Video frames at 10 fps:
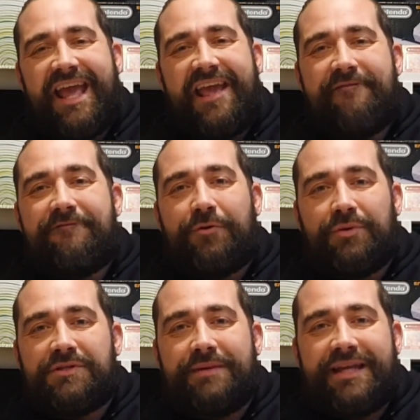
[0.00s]

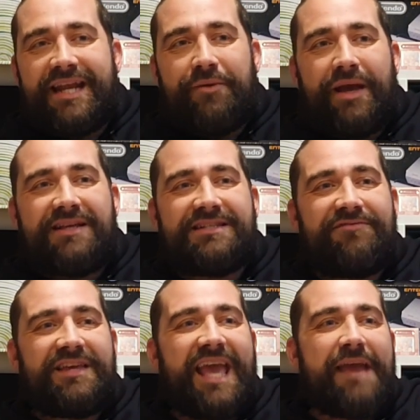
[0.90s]
influence me in any way, because if
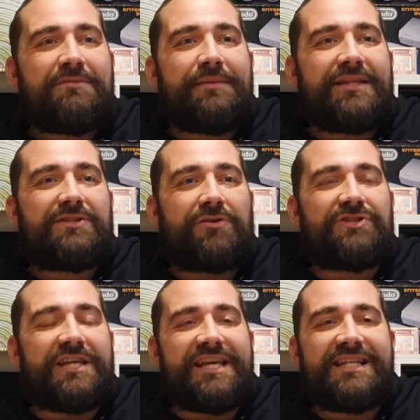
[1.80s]
the game's a bit
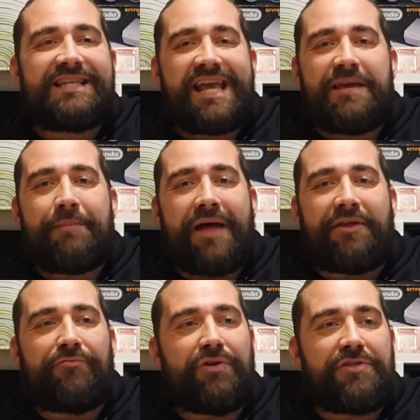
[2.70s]
dodgy, you can take it back,
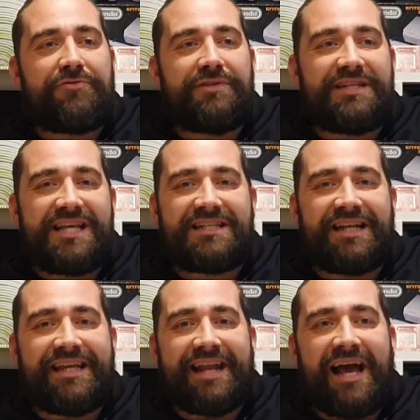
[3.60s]
they'll run it through the disc
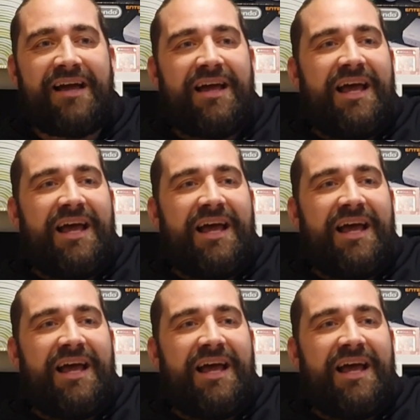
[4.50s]
cleaner,